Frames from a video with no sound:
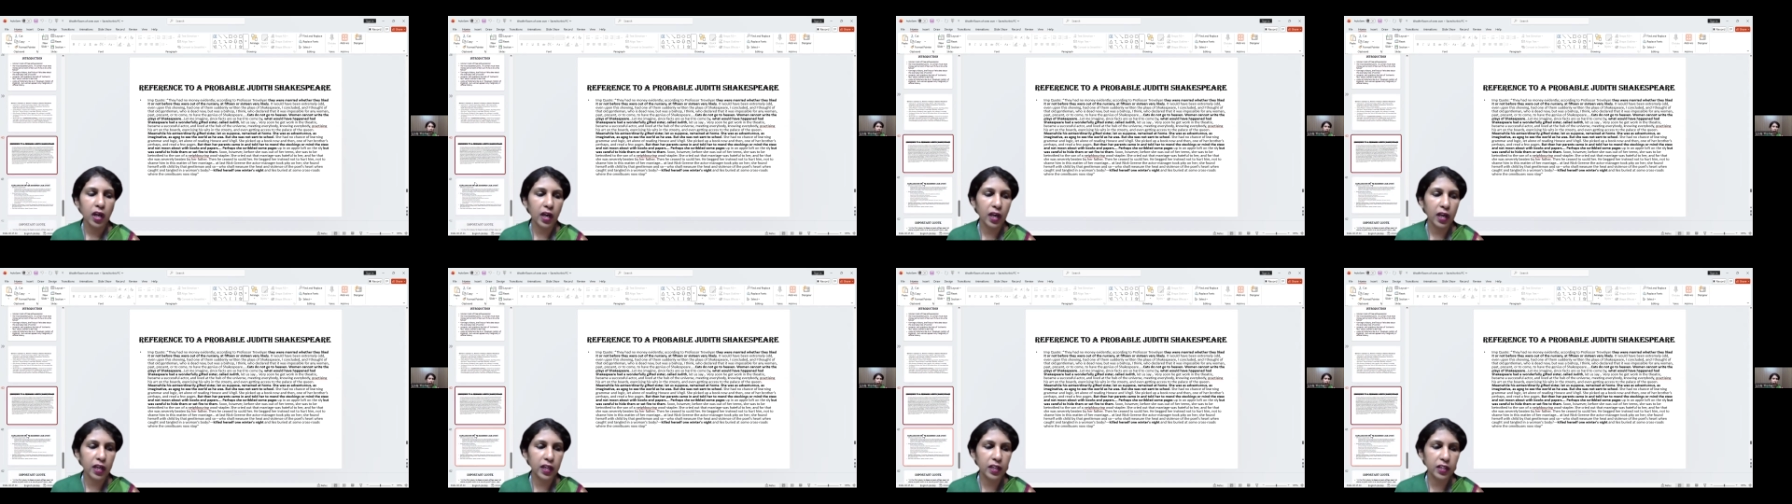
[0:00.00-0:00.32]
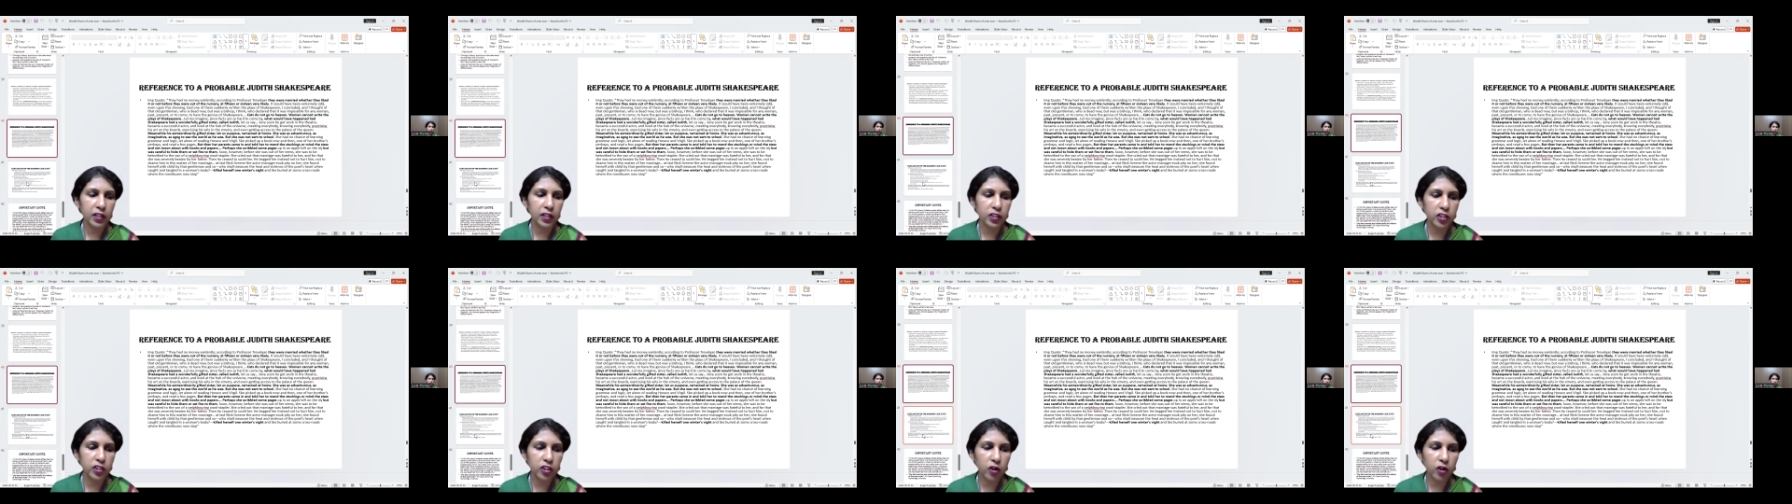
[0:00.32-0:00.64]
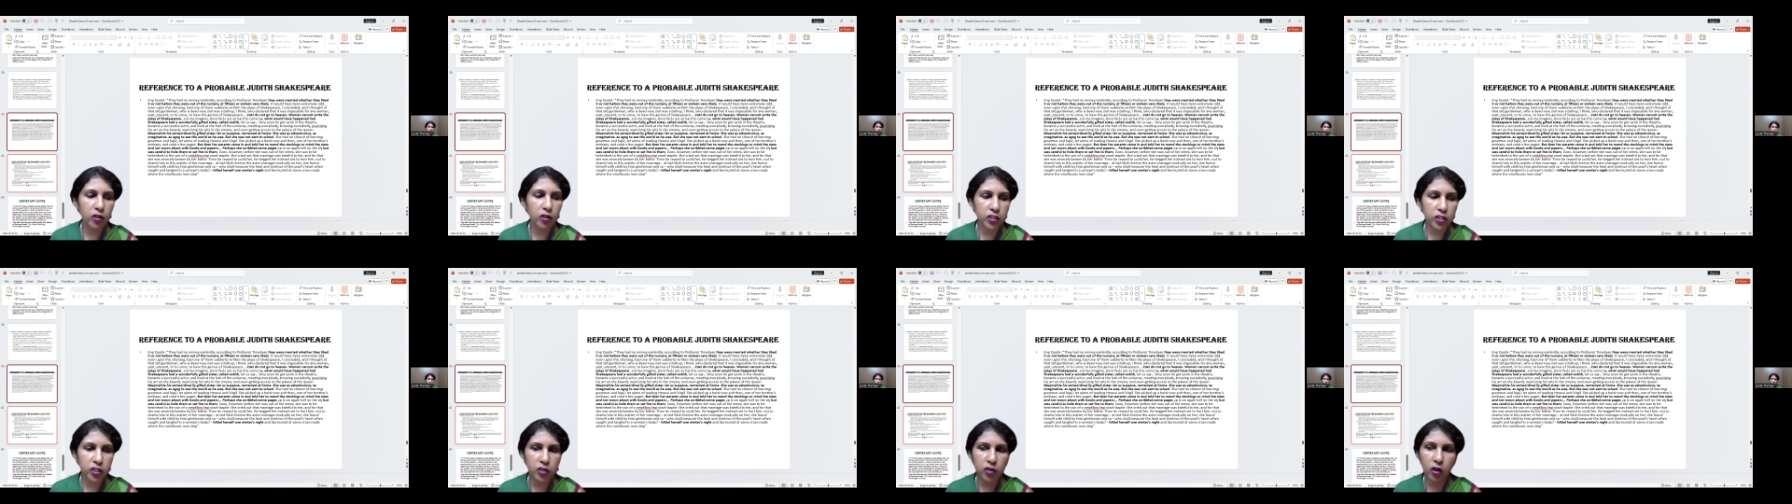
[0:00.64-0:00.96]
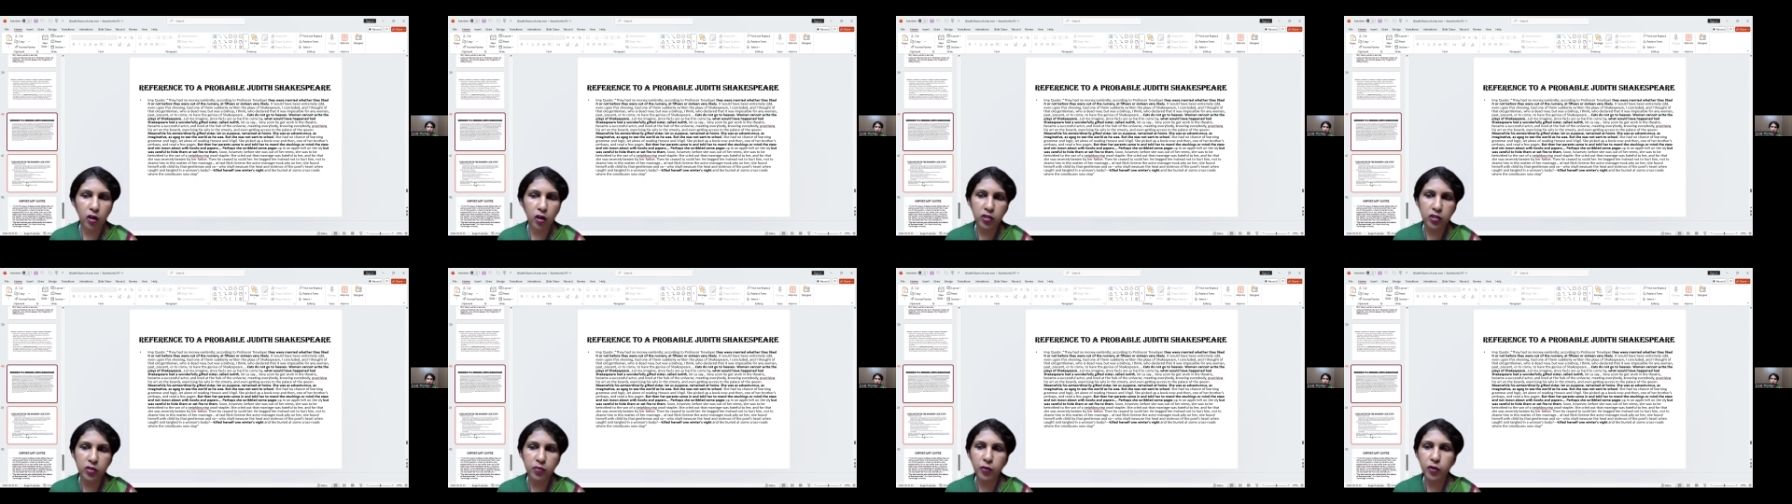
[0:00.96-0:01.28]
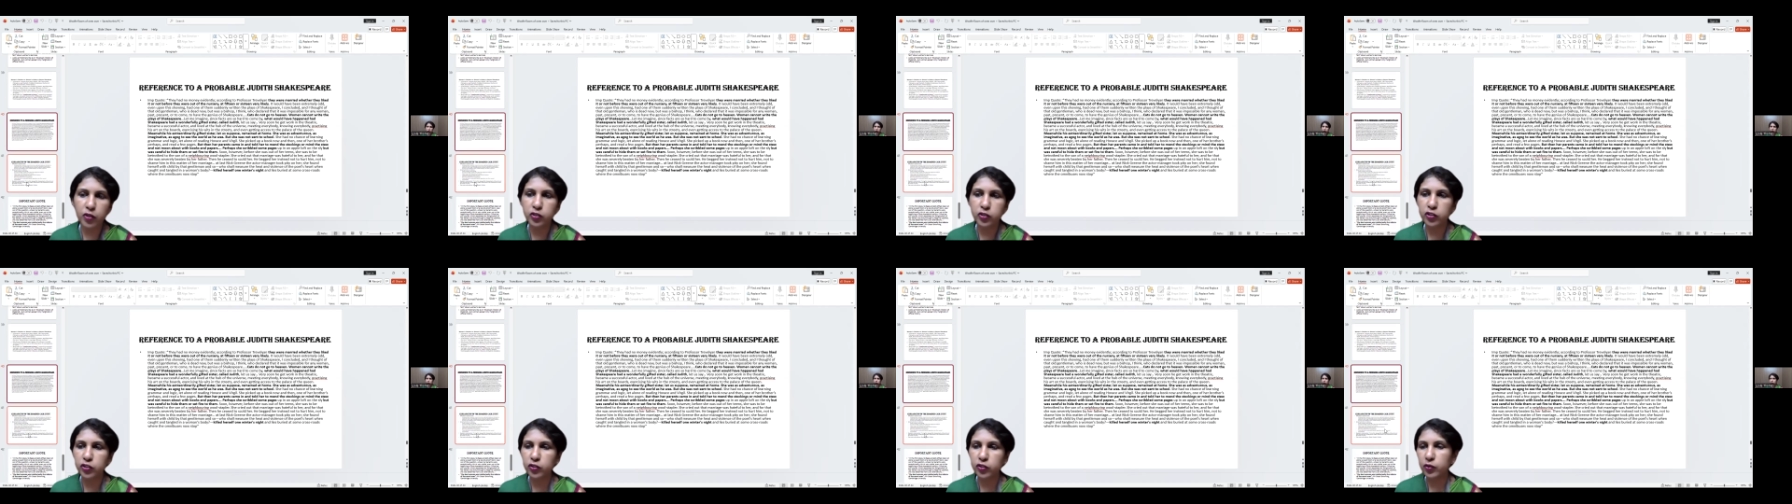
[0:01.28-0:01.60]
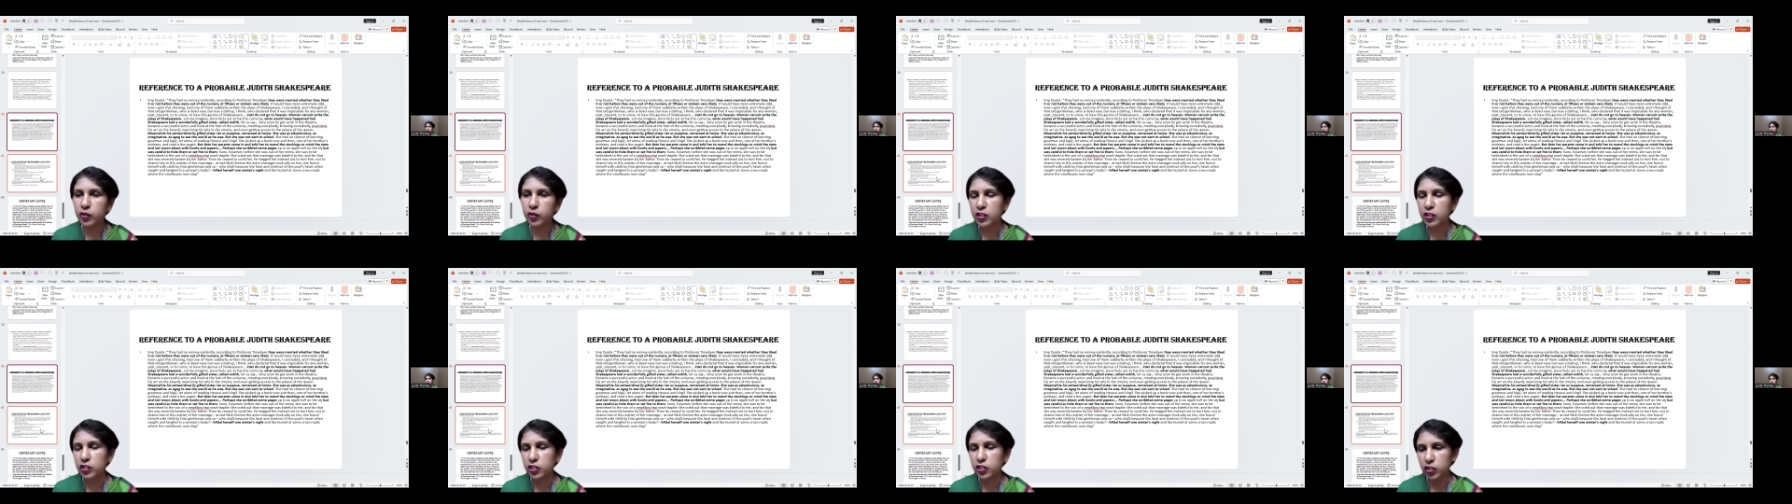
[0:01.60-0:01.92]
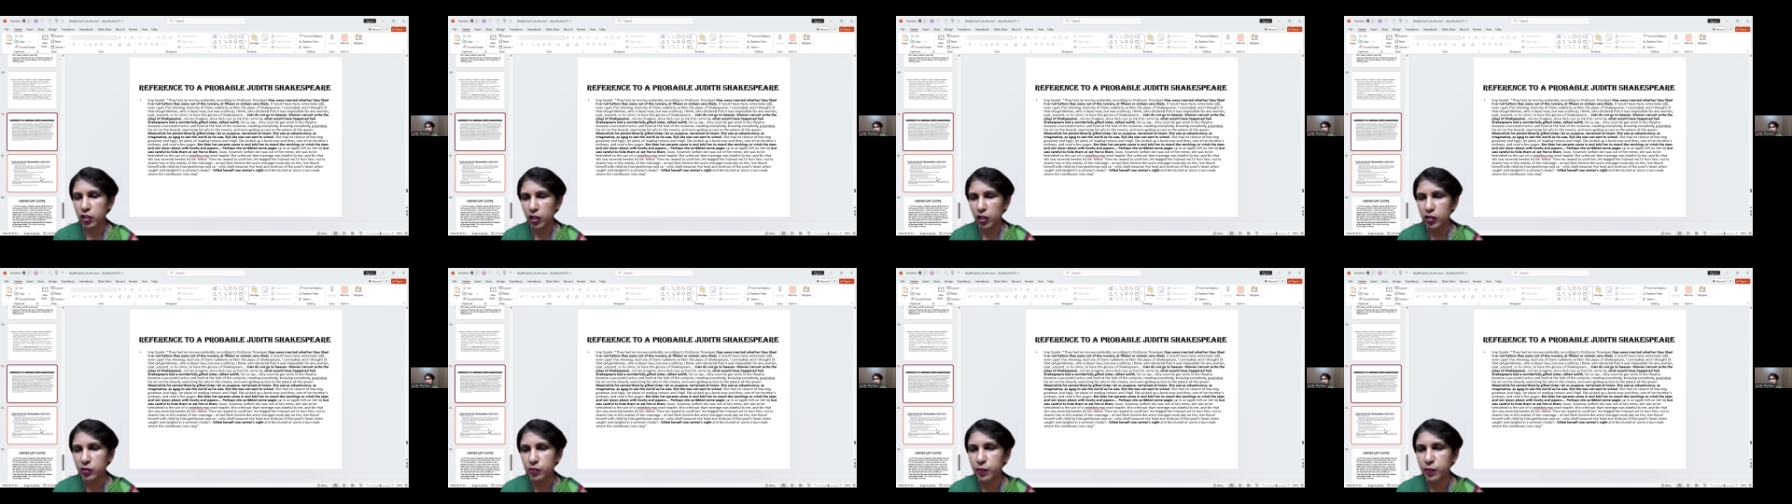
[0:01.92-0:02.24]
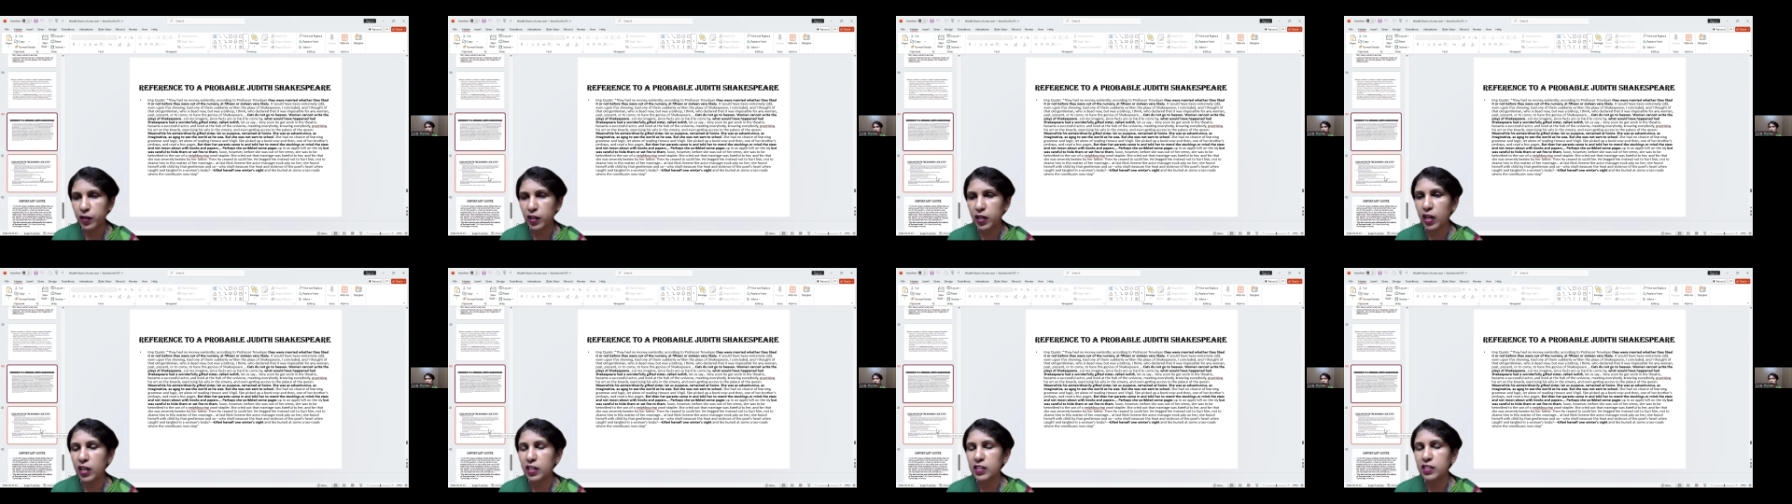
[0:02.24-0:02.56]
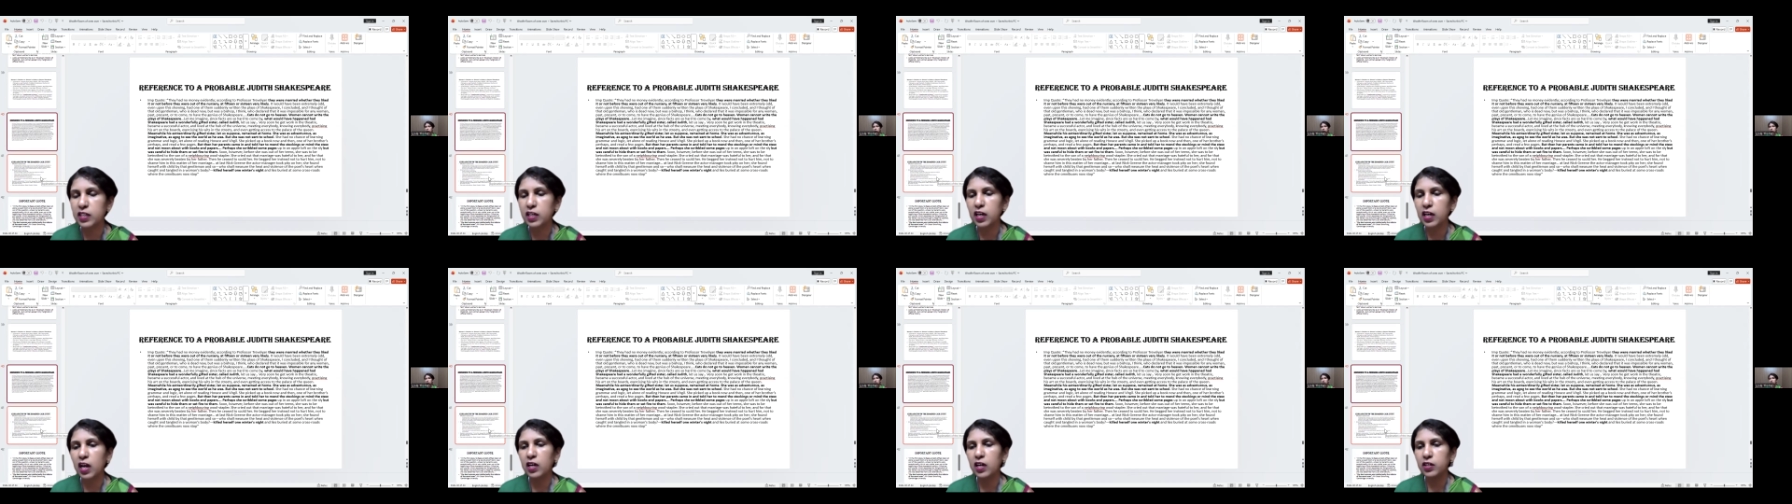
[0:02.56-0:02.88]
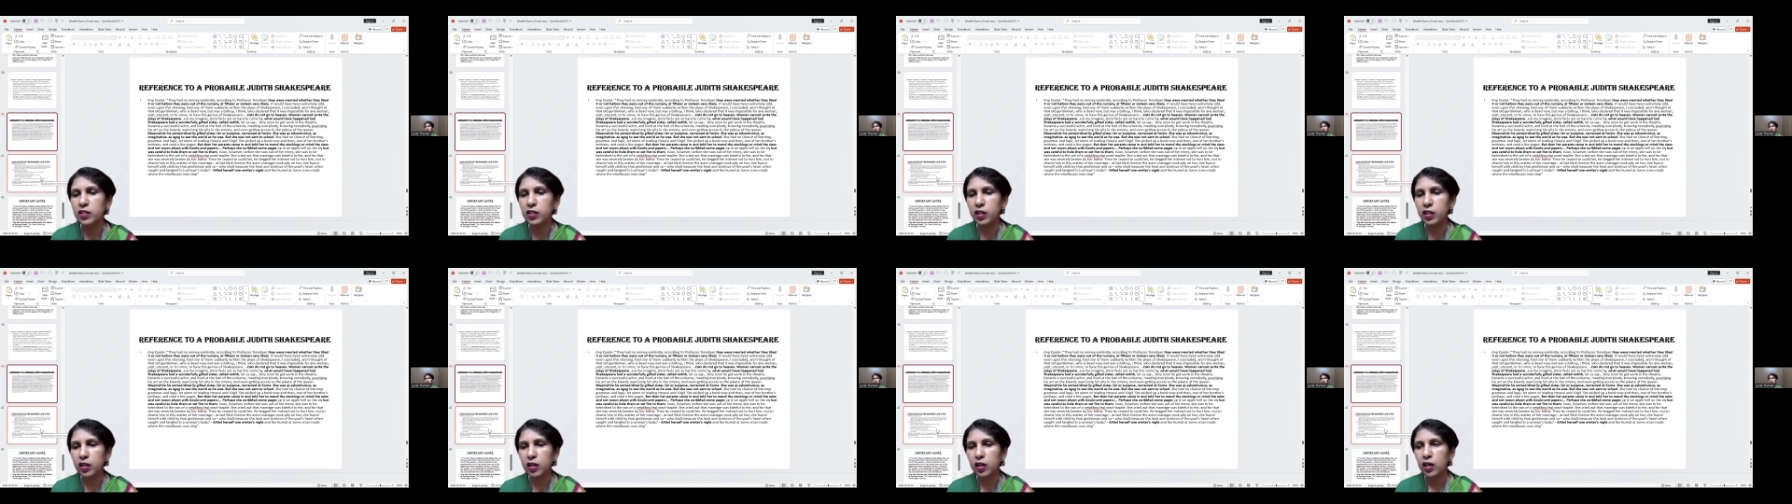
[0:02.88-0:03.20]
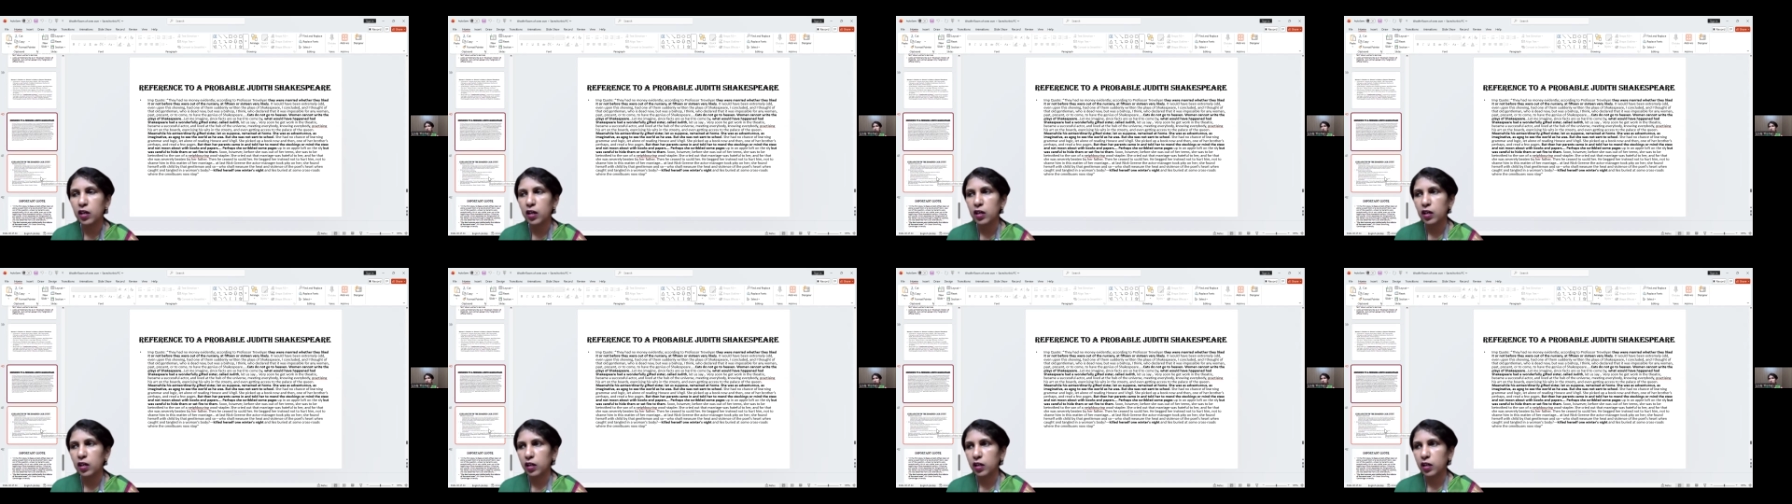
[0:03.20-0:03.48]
And she also talks about Judith Shakespeare as an alter